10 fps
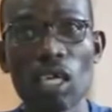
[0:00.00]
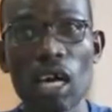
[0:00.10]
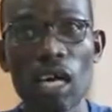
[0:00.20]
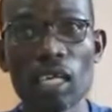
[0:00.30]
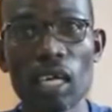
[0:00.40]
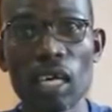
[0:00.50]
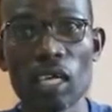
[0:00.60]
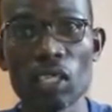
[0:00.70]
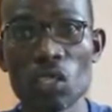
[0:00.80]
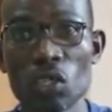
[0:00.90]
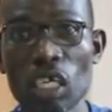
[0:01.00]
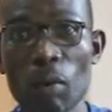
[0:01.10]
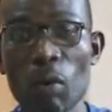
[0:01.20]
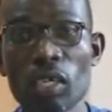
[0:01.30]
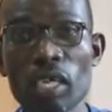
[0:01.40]
and talked
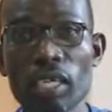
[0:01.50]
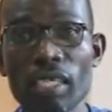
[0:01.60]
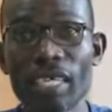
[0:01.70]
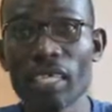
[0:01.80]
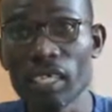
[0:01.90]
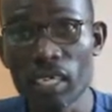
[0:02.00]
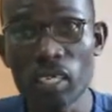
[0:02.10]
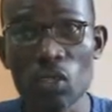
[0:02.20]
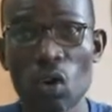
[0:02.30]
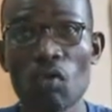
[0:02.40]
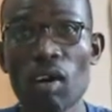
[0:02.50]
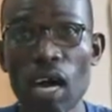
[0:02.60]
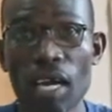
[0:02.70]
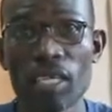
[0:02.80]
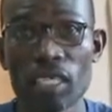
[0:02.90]
about the degrees of
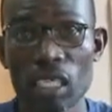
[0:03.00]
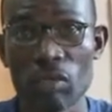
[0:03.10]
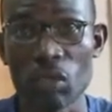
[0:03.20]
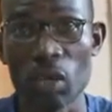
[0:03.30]
adjectives,